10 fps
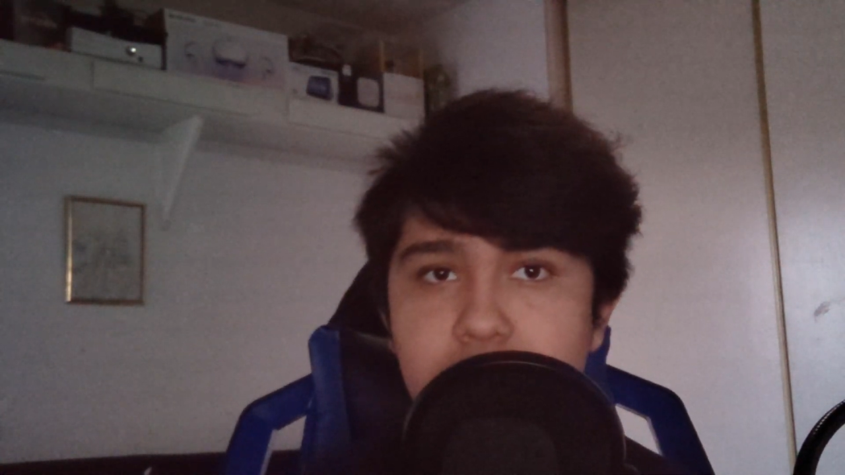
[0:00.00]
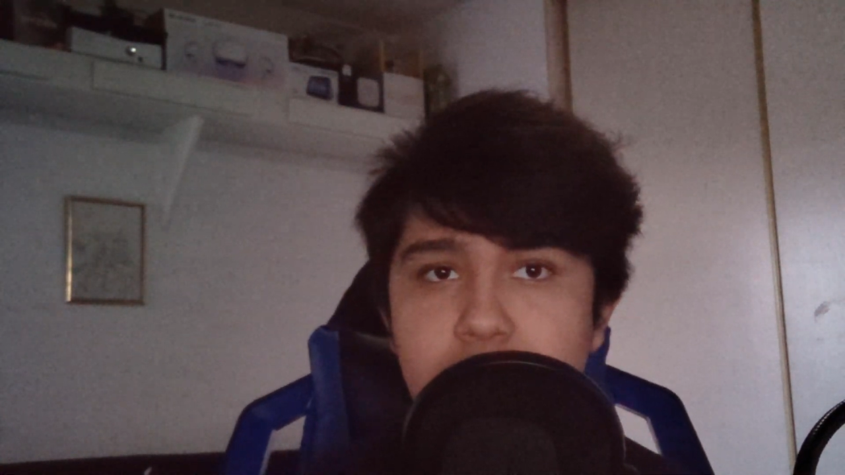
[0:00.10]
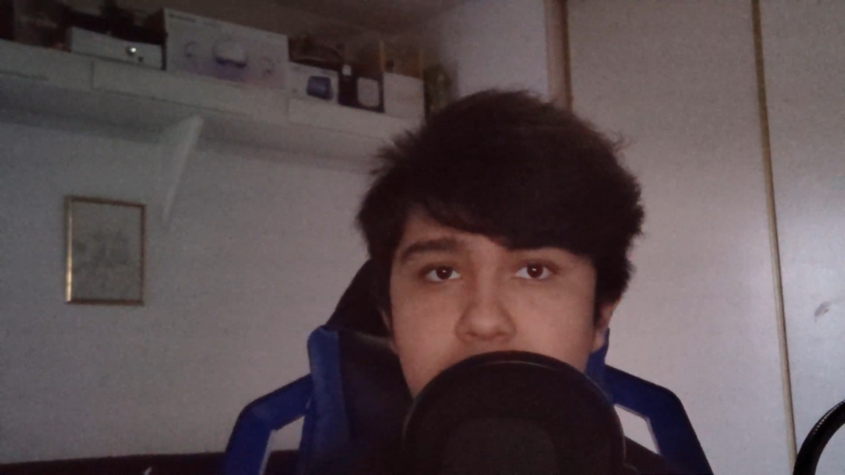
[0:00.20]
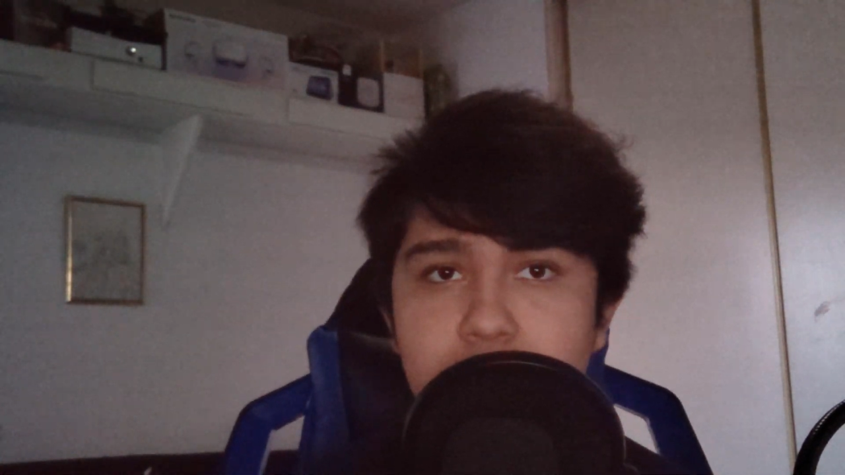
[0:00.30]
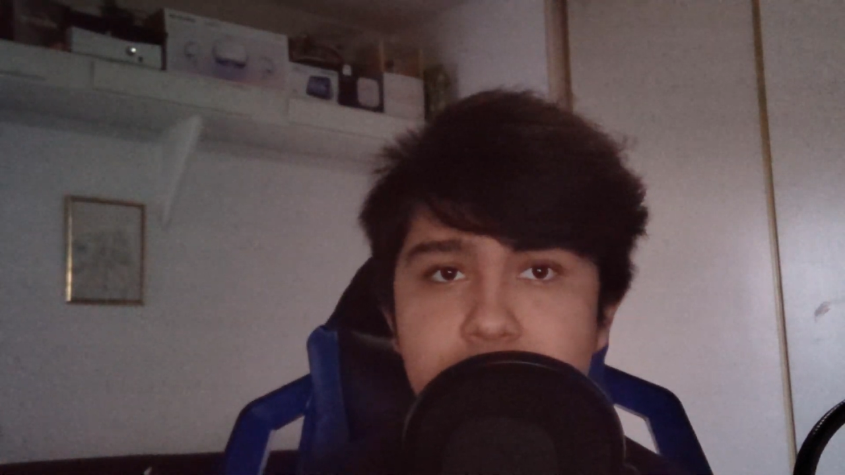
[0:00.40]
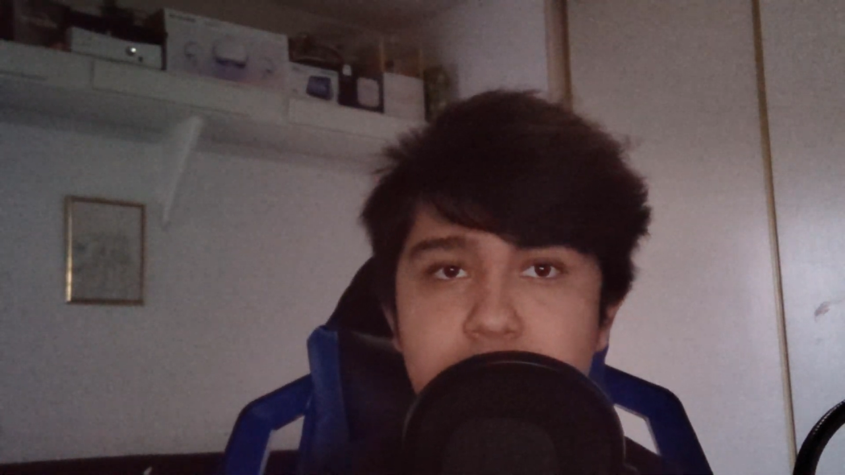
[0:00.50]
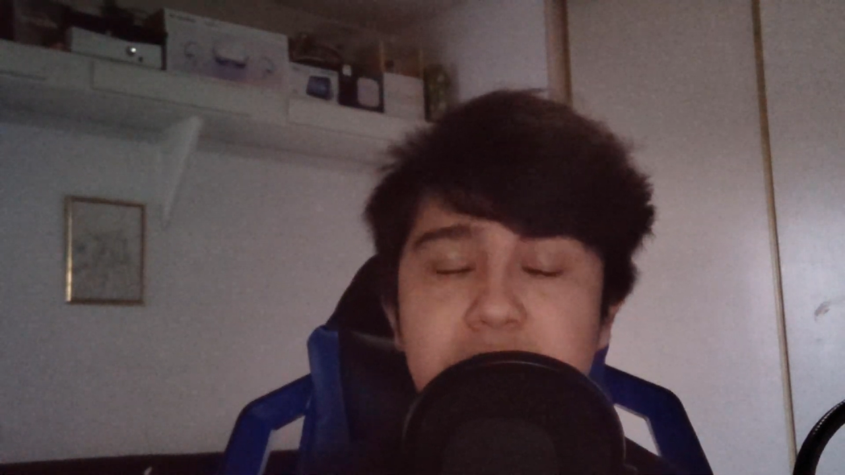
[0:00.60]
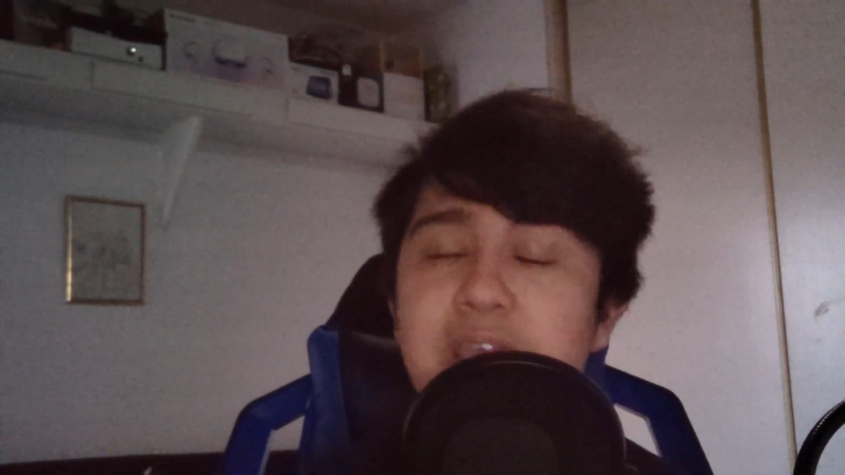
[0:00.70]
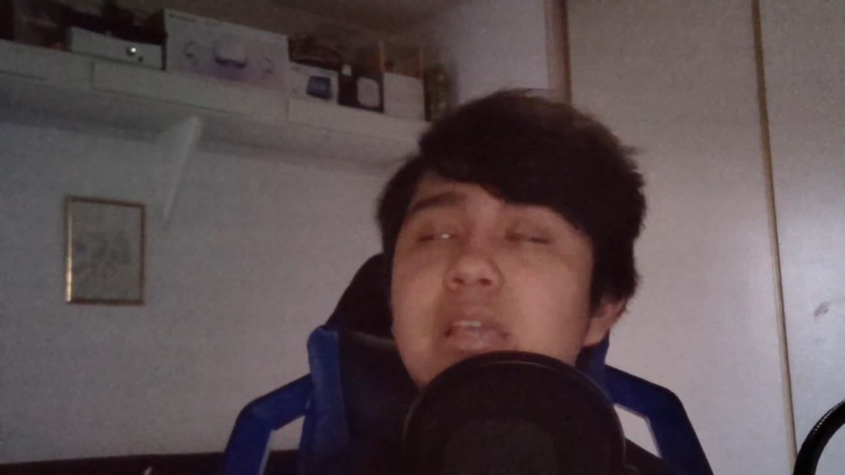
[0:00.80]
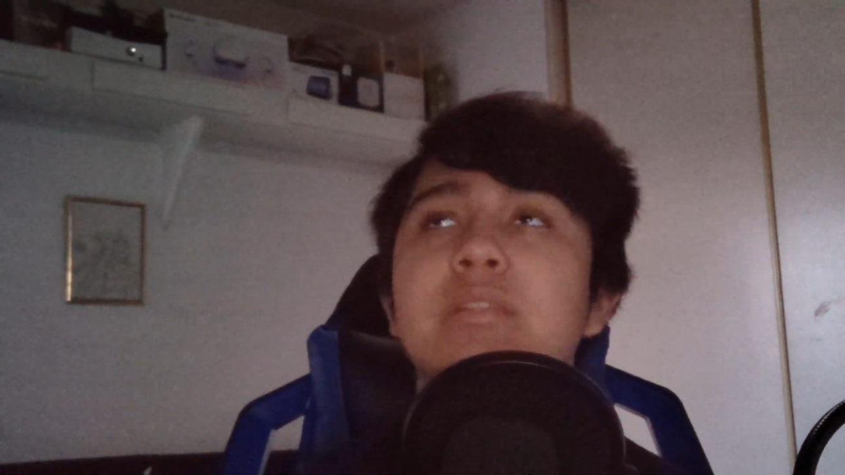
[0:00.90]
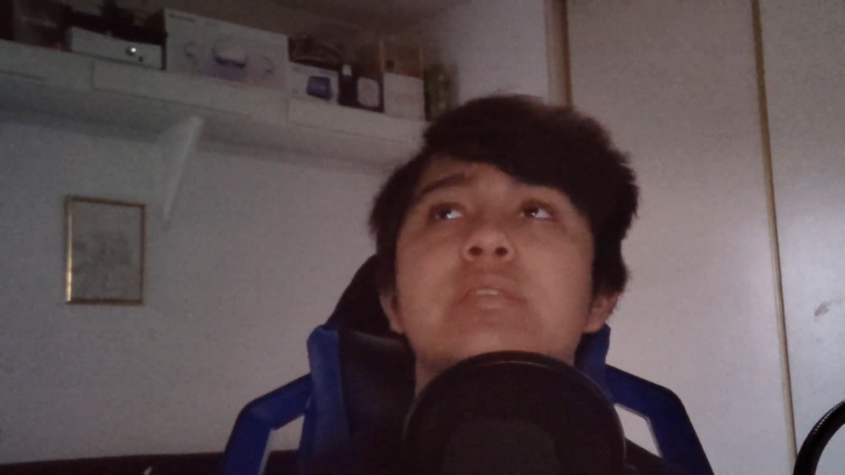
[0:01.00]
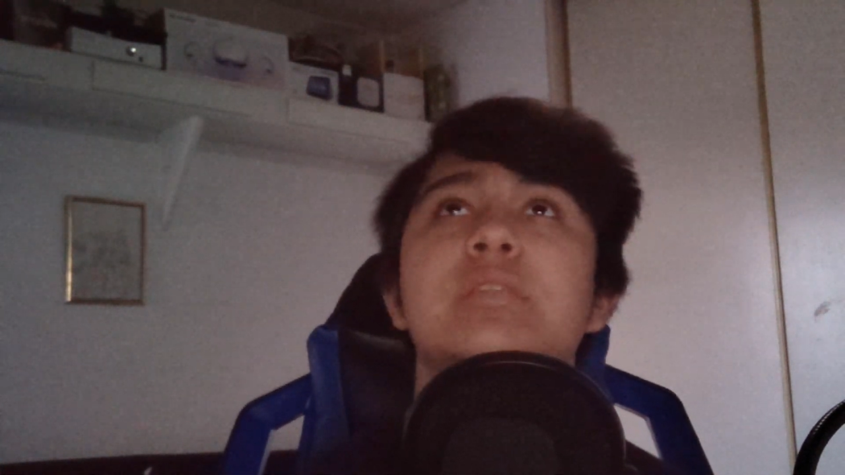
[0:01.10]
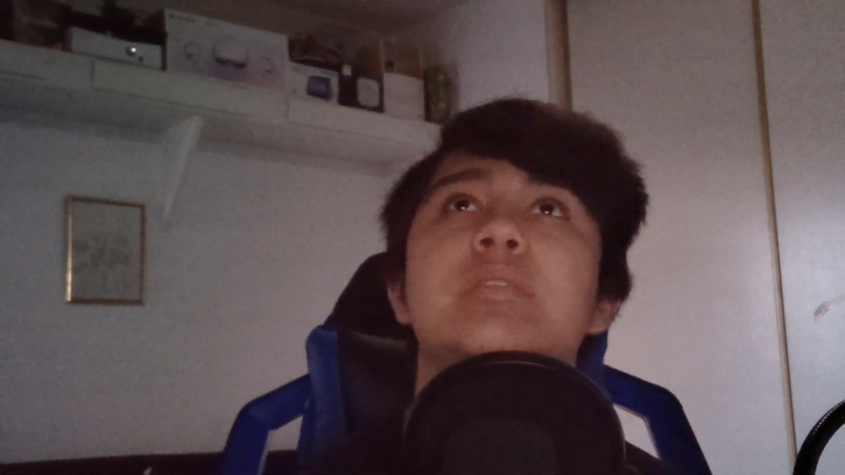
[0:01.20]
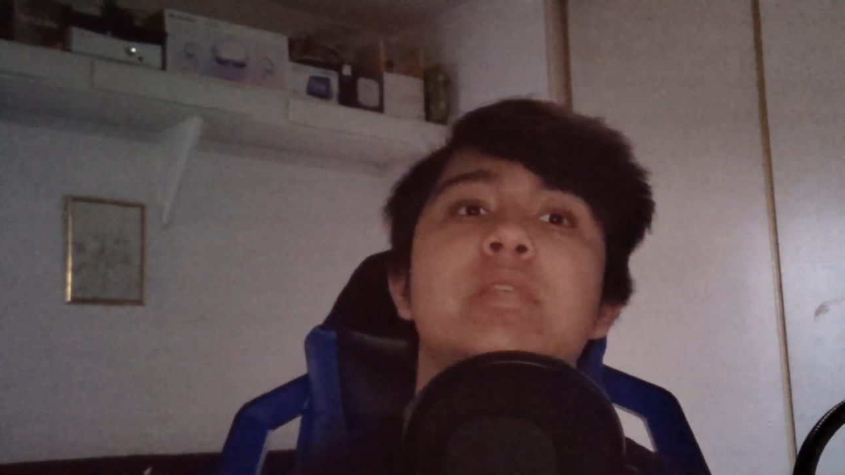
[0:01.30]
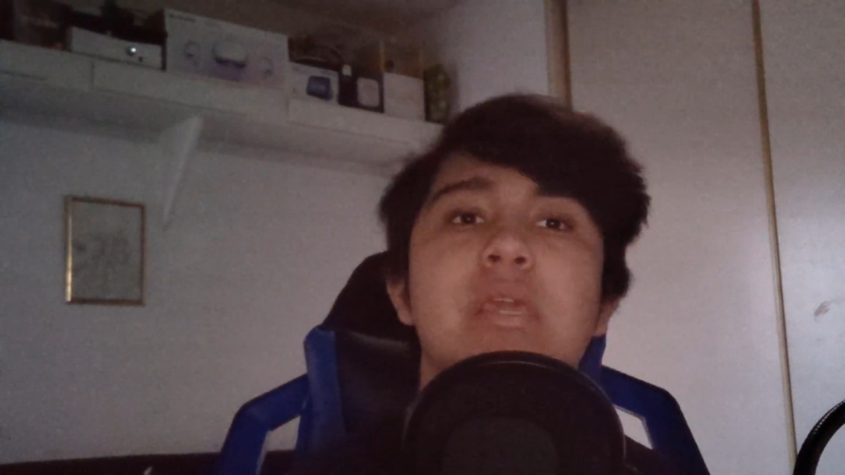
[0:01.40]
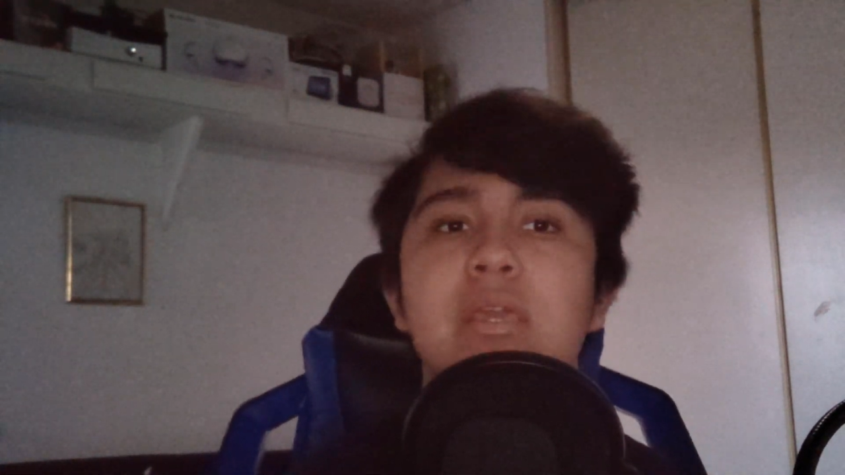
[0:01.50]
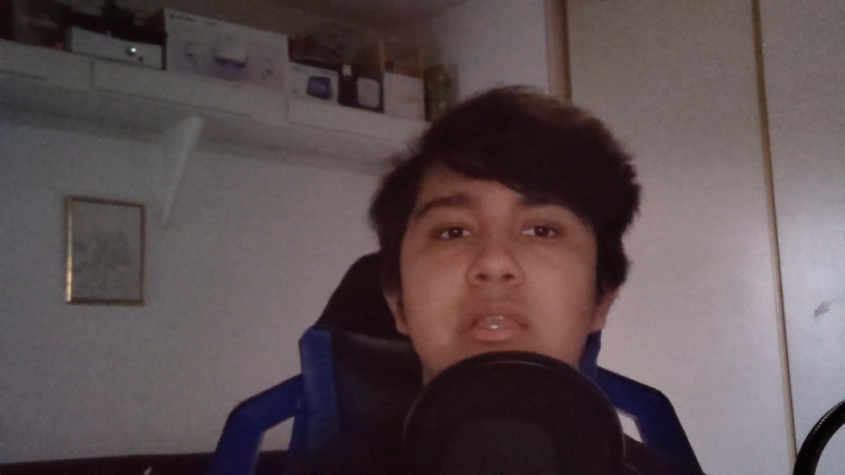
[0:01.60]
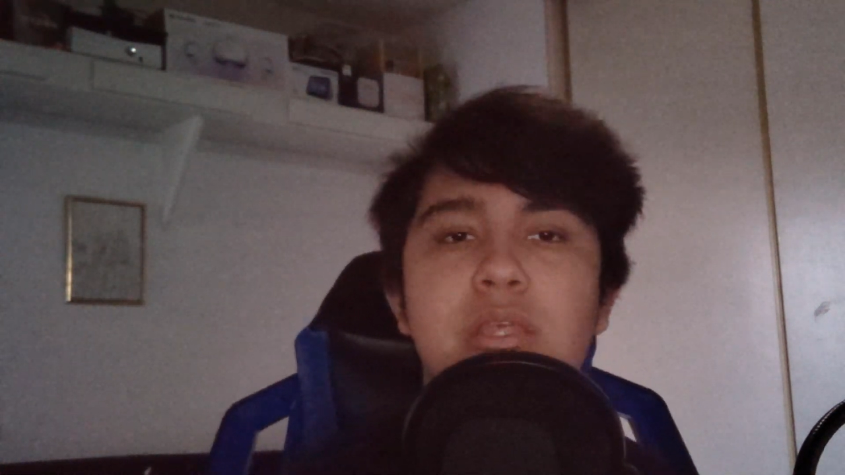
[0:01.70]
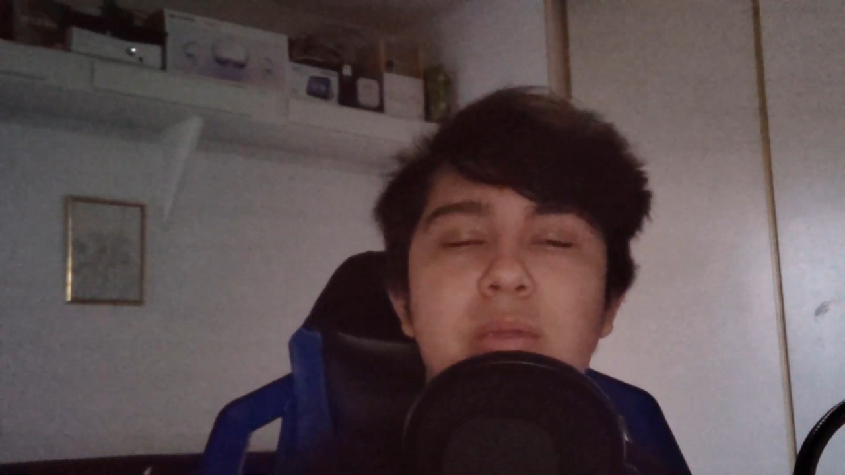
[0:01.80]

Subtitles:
of the insanely